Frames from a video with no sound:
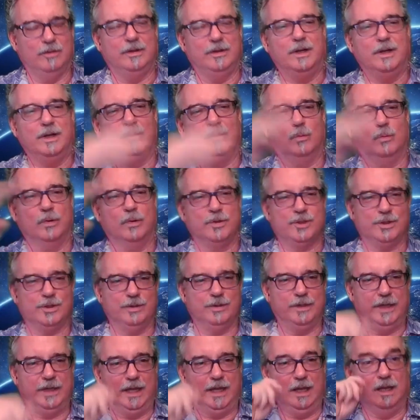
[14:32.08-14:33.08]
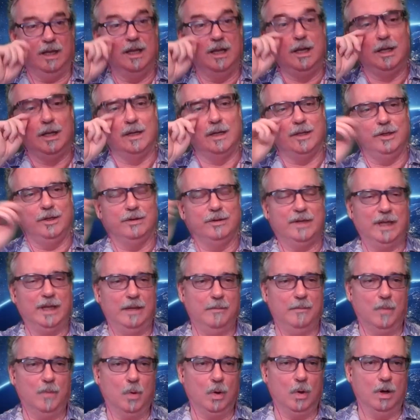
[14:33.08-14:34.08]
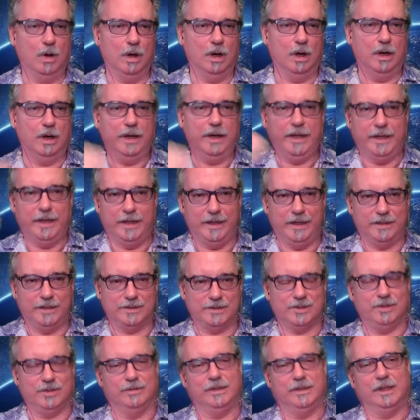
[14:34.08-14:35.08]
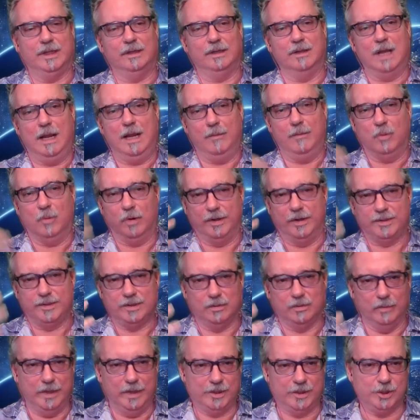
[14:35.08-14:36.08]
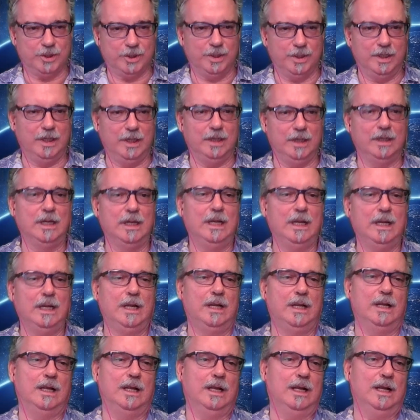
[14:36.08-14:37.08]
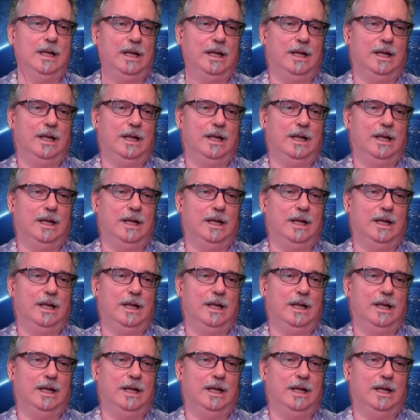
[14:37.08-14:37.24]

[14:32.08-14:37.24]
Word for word: In with other words, you get you get more hits. You get a lot more intuition. Mm.